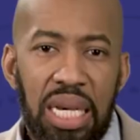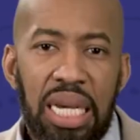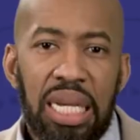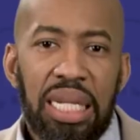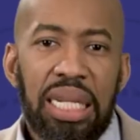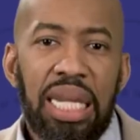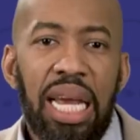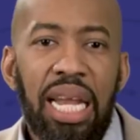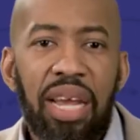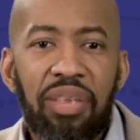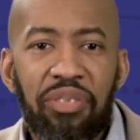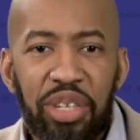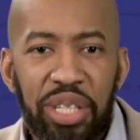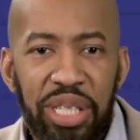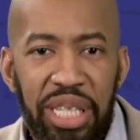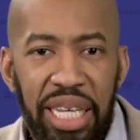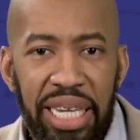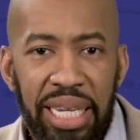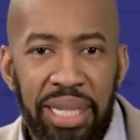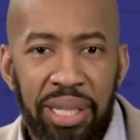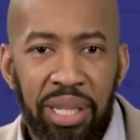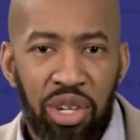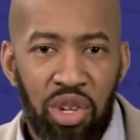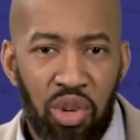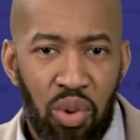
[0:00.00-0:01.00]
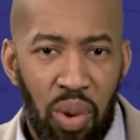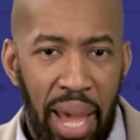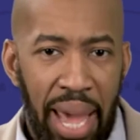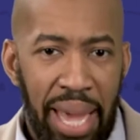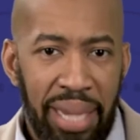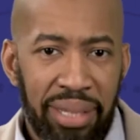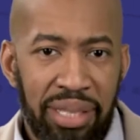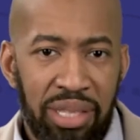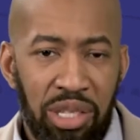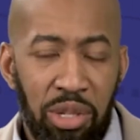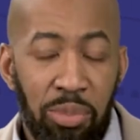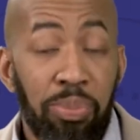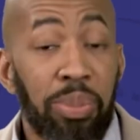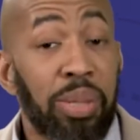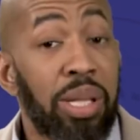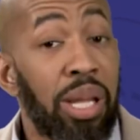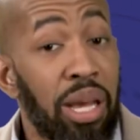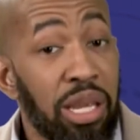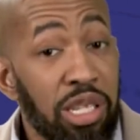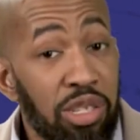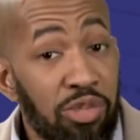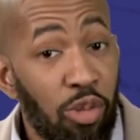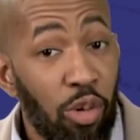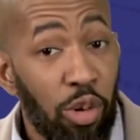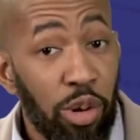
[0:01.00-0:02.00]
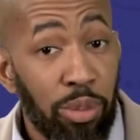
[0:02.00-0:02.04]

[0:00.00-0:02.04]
Not everything in the new Act is a plus for